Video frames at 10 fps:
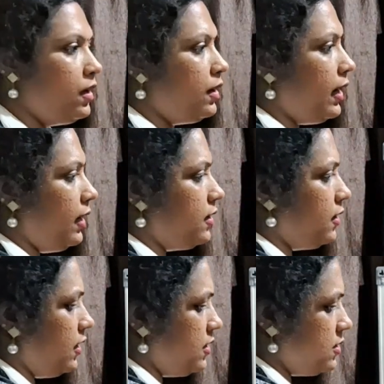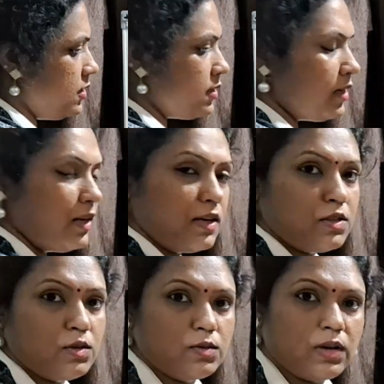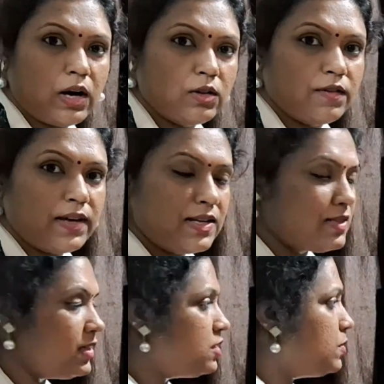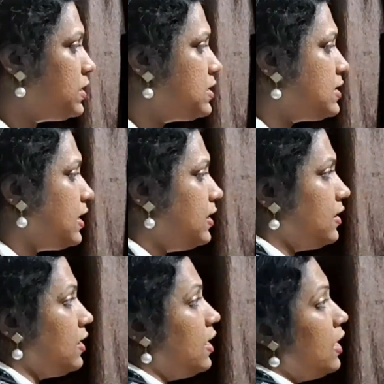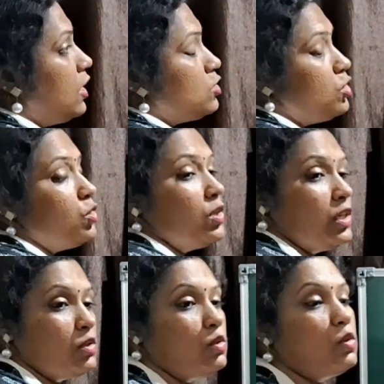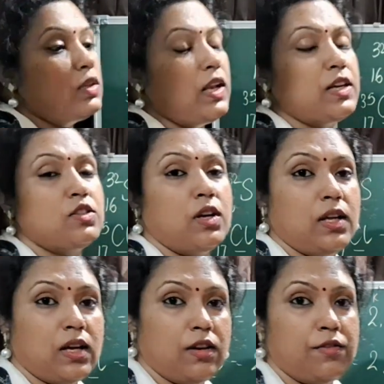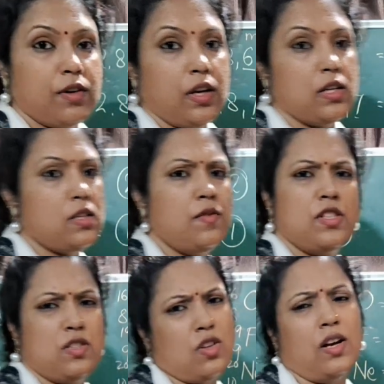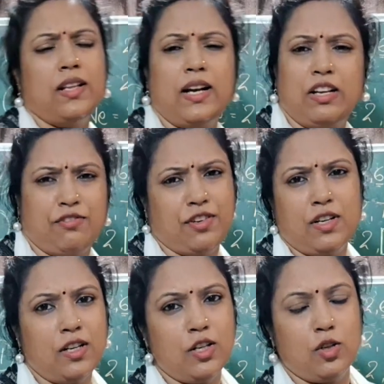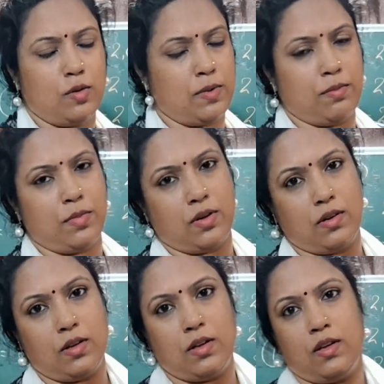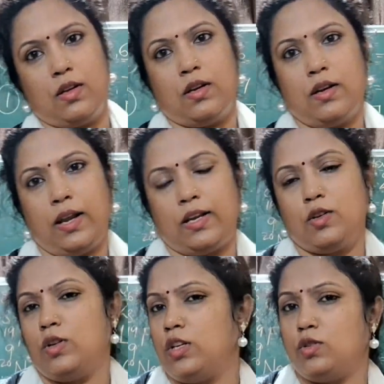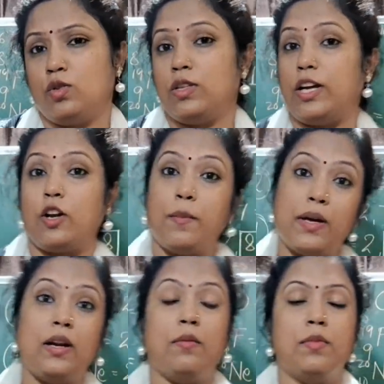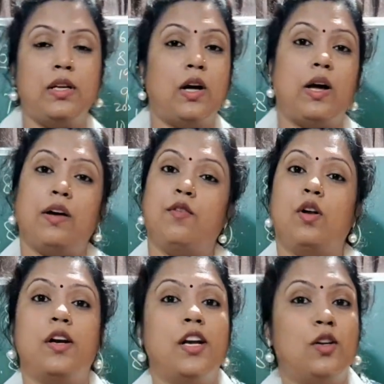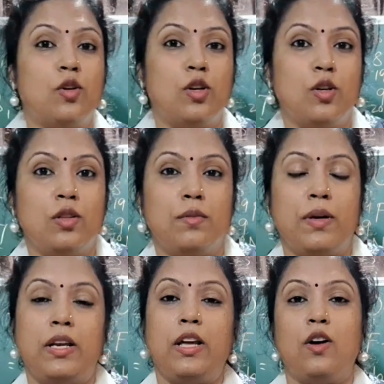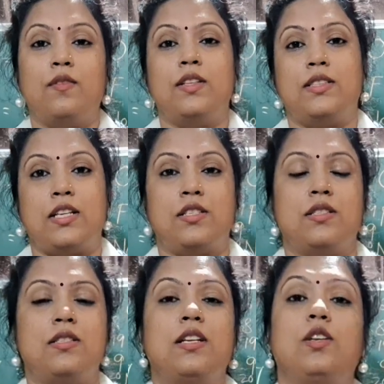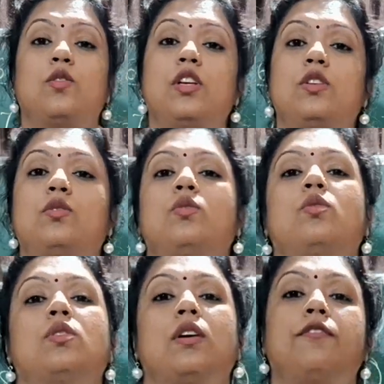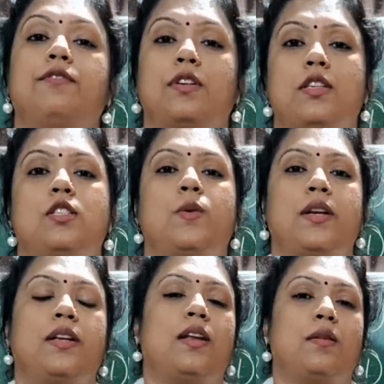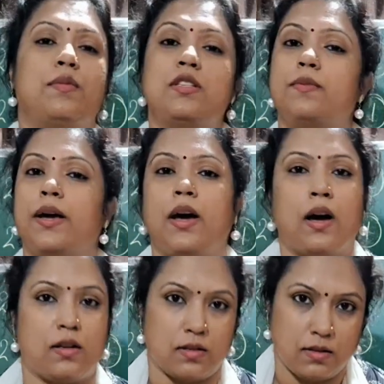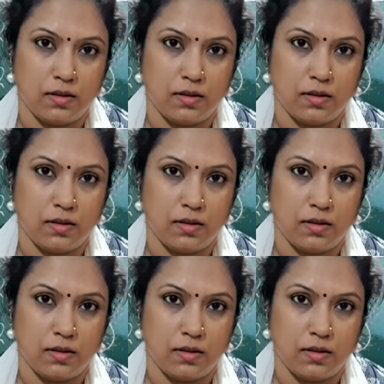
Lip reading: Right. Is this clear to you how the valency is being decided? So you need to know the electronic configuration, which is not that difficult to remember. Right. You need to know the atomic number. Now I have already told you in the beginning of the sessions that you need to know the first 20 elements by heart.